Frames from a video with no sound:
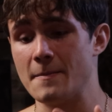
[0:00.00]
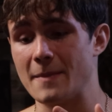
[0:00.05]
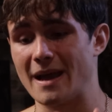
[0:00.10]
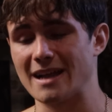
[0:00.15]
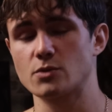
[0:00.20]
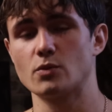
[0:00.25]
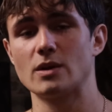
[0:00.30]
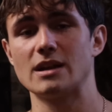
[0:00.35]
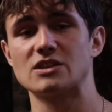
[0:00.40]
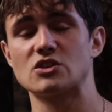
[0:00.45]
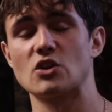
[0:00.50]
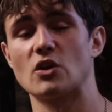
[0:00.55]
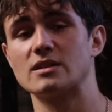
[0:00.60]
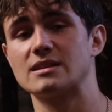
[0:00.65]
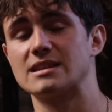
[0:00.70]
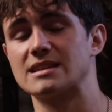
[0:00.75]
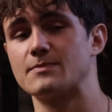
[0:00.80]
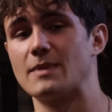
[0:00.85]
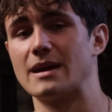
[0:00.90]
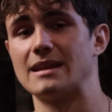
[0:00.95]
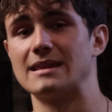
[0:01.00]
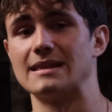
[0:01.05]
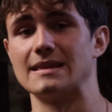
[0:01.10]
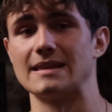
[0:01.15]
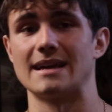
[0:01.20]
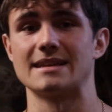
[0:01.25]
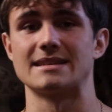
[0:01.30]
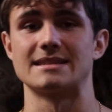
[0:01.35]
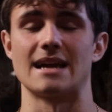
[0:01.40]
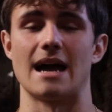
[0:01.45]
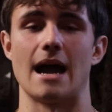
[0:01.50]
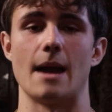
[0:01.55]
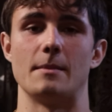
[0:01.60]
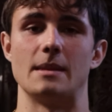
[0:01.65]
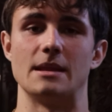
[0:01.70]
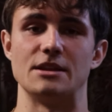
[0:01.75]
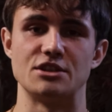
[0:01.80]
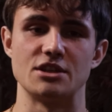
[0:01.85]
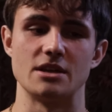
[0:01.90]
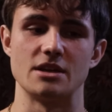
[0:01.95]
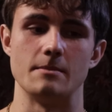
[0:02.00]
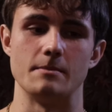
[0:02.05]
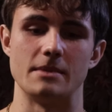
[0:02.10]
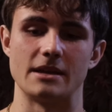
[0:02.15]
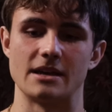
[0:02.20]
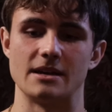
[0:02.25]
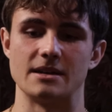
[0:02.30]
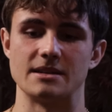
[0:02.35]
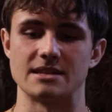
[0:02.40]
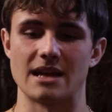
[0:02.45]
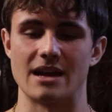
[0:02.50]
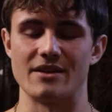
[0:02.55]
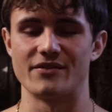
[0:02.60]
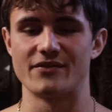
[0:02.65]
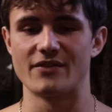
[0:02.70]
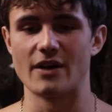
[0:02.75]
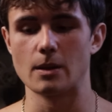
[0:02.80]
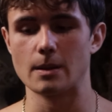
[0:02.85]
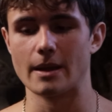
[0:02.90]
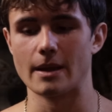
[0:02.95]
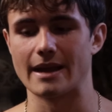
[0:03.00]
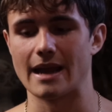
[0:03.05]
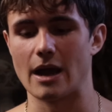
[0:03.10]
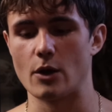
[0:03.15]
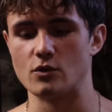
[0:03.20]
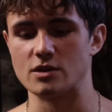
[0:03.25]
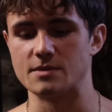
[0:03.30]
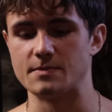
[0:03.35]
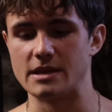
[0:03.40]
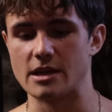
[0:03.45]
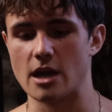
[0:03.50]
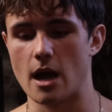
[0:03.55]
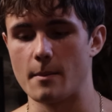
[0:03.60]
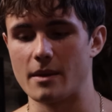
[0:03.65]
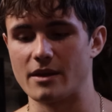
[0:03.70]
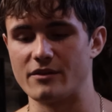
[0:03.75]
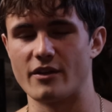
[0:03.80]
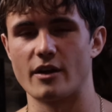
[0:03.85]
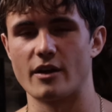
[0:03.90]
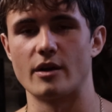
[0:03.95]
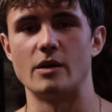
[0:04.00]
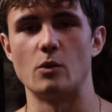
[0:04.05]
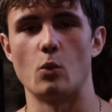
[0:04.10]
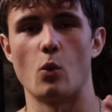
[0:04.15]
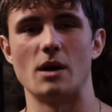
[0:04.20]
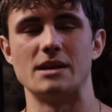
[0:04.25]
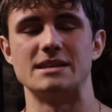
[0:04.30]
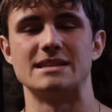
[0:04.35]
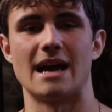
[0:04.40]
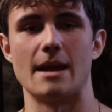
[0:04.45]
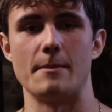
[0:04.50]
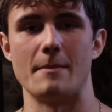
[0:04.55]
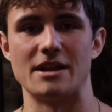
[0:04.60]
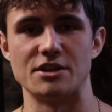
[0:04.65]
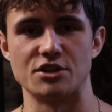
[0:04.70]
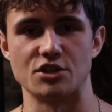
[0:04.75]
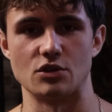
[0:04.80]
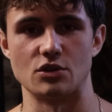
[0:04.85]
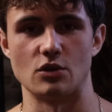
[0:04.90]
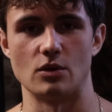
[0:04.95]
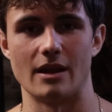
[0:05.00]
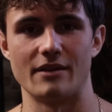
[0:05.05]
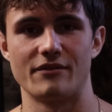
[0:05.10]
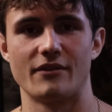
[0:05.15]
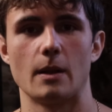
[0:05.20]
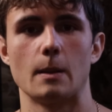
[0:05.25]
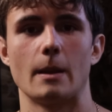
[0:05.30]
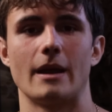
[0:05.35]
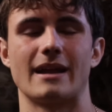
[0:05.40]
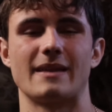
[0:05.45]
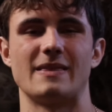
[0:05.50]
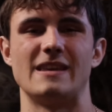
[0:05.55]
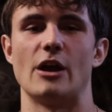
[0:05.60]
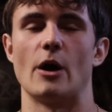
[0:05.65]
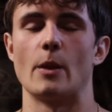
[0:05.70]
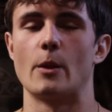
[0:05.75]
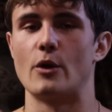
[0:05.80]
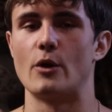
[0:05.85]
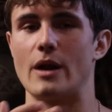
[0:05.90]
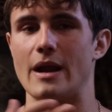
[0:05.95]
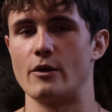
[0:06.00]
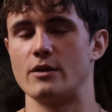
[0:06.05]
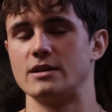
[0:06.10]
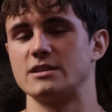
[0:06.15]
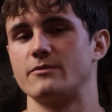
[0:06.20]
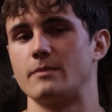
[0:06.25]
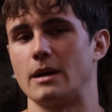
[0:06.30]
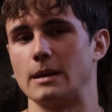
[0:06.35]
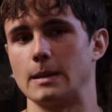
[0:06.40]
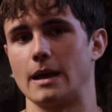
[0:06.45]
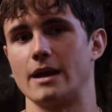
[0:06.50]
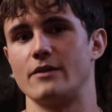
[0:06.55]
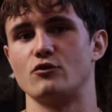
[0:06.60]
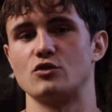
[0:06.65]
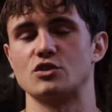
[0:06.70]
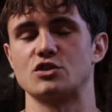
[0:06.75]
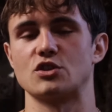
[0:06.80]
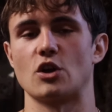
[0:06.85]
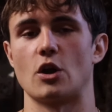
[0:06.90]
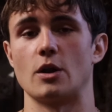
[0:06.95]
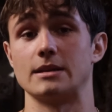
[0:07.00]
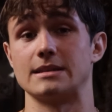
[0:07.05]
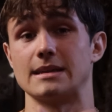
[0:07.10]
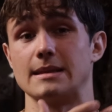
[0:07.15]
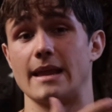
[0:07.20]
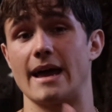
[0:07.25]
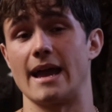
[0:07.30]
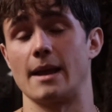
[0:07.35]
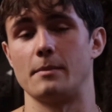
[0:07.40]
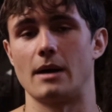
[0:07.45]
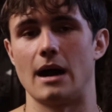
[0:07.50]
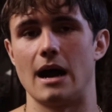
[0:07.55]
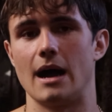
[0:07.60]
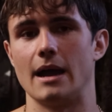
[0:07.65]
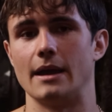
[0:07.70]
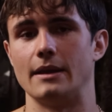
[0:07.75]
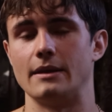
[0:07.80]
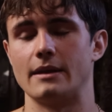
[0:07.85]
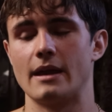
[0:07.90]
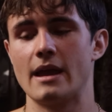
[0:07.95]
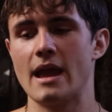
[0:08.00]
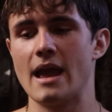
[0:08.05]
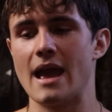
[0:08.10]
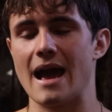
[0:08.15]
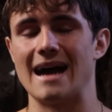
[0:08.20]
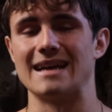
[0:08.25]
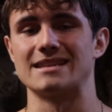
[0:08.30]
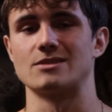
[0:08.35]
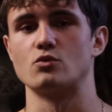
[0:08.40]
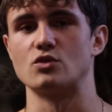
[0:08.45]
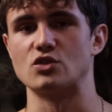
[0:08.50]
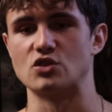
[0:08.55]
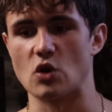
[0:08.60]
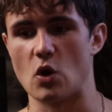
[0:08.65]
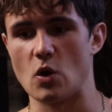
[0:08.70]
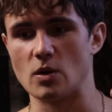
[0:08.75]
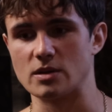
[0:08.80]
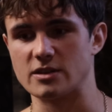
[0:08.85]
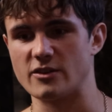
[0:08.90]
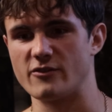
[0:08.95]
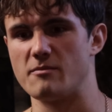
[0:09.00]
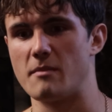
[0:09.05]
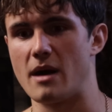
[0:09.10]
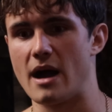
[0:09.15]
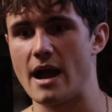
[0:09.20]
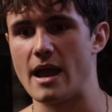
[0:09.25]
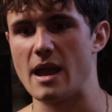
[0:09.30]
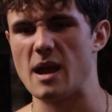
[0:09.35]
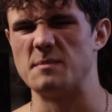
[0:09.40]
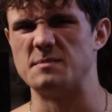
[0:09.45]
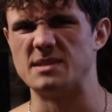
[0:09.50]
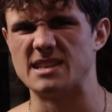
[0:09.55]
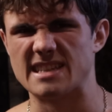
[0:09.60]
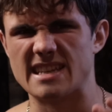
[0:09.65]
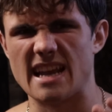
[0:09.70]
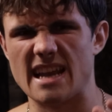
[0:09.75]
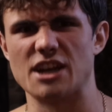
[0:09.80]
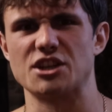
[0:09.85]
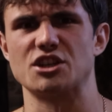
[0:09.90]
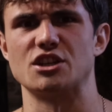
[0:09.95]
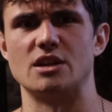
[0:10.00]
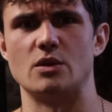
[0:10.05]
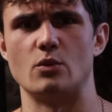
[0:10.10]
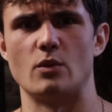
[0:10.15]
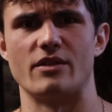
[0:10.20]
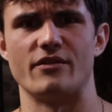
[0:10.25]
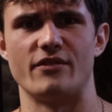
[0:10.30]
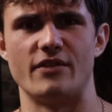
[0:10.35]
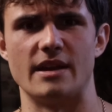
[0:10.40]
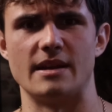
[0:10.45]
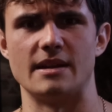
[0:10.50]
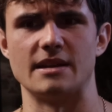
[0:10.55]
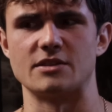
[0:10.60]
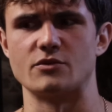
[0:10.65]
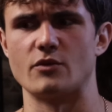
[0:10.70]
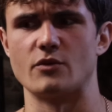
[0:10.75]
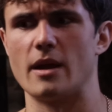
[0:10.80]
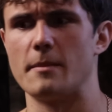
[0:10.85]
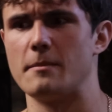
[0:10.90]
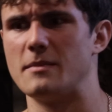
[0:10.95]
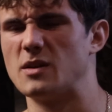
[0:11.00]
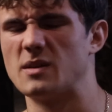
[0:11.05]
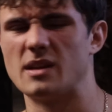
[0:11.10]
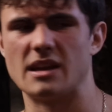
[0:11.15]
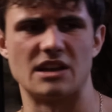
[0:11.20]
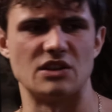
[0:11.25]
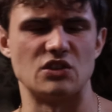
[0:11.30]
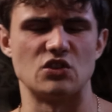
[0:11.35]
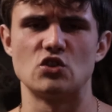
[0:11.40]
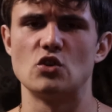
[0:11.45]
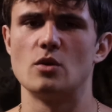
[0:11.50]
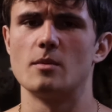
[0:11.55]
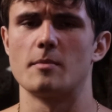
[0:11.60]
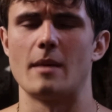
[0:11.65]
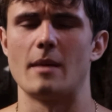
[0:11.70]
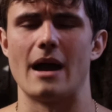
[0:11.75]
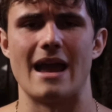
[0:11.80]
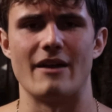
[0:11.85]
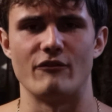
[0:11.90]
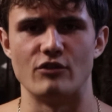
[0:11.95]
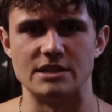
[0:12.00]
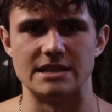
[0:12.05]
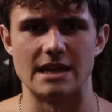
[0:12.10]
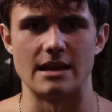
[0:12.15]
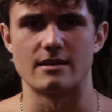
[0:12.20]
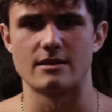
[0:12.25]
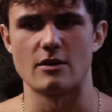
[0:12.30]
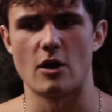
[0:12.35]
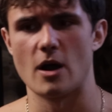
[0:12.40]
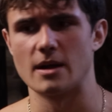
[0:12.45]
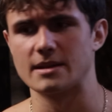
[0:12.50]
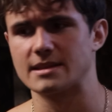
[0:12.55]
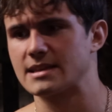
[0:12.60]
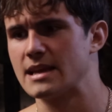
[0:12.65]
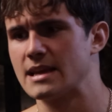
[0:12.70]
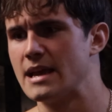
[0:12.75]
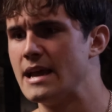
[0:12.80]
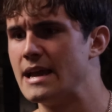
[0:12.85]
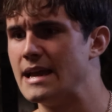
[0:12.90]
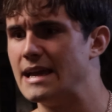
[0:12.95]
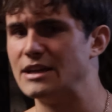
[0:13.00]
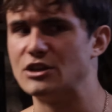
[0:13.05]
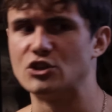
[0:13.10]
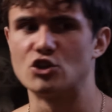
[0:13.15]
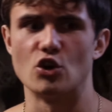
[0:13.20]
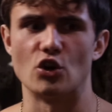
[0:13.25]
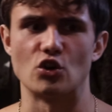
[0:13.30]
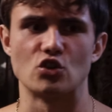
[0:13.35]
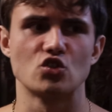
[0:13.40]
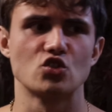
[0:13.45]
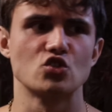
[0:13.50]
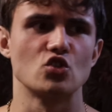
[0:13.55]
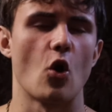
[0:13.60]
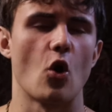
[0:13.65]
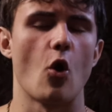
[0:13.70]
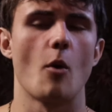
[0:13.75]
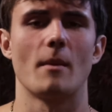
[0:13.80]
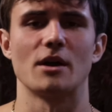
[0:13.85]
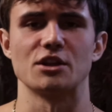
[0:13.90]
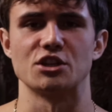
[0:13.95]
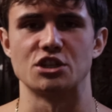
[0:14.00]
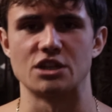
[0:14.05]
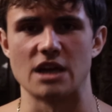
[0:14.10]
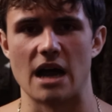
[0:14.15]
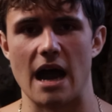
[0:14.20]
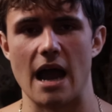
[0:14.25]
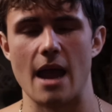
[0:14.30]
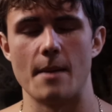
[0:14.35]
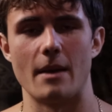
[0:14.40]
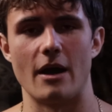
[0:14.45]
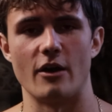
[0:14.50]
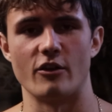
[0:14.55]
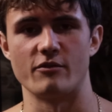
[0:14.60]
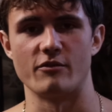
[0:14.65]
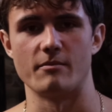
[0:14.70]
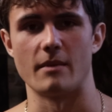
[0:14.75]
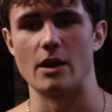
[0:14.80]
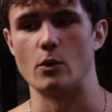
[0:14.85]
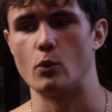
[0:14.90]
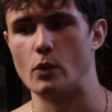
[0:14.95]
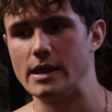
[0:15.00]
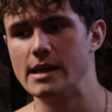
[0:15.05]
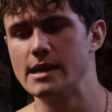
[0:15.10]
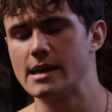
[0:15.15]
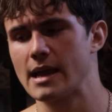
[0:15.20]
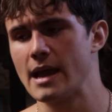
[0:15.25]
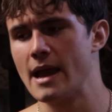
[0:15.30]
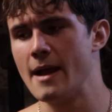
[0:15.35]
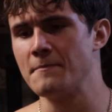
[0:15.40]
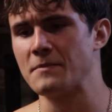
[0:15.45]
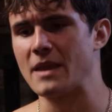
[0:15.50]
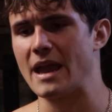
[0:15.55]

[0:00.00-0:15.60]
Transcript: that's when I started to spend less time in the gym because I felt like I was becoming very one dimensional. I felt like the other areas of my life were starting to lag behind as as a result of my obsession with fitness, right? It consumed my everyday thoughts. It took so much time out of my week.